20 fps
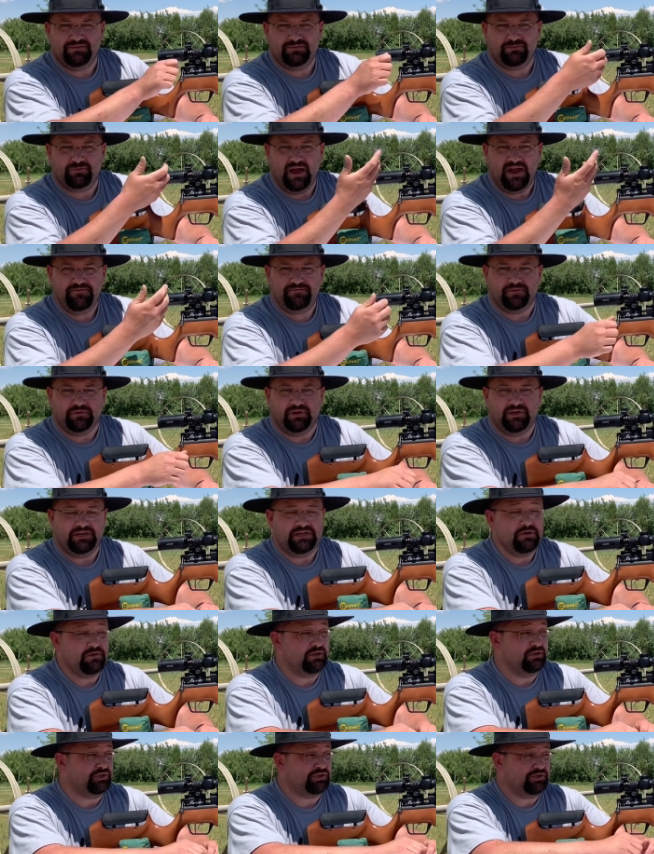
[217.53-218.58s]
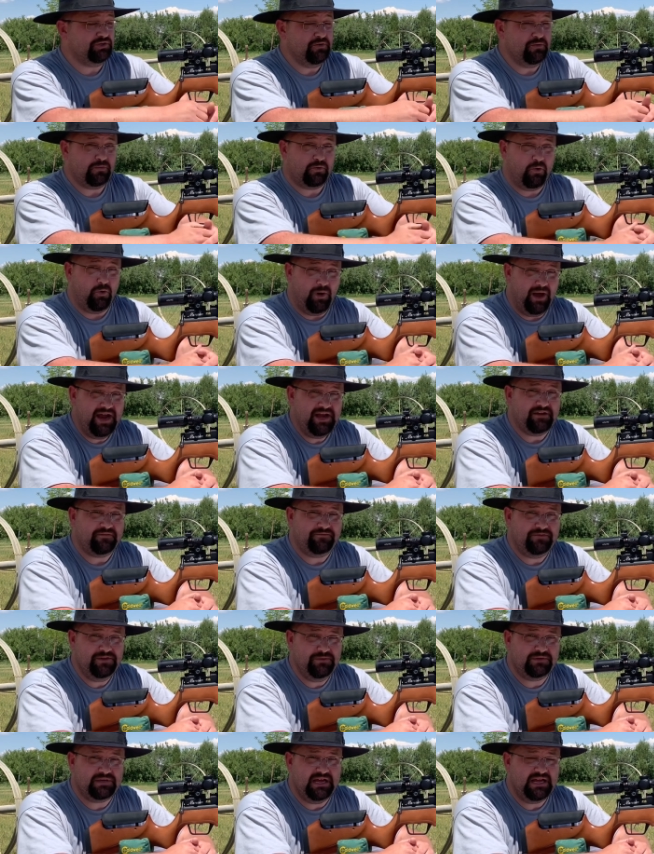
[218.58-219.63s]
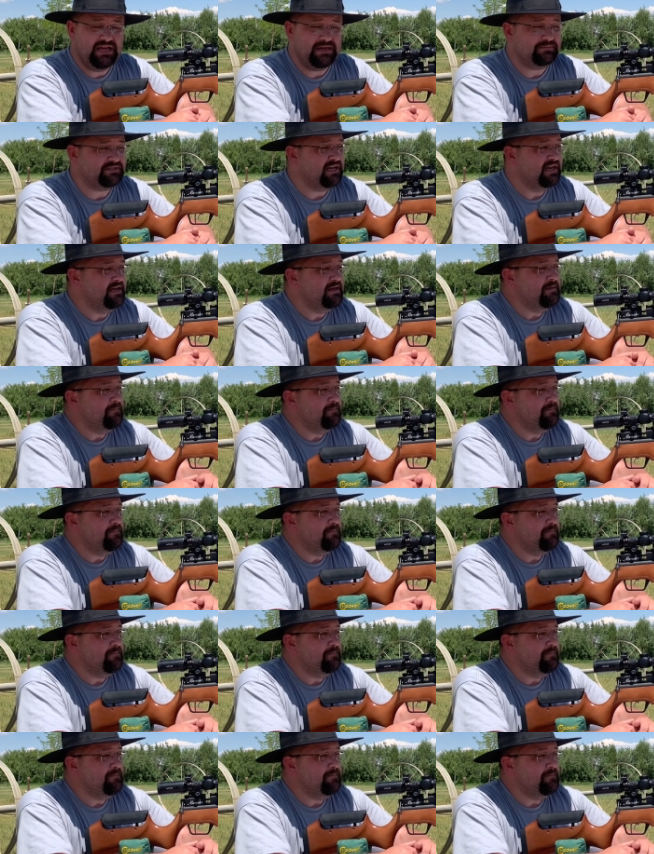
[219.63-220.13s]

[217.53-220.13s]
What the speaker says: rifle, and you can shoot quite a few times.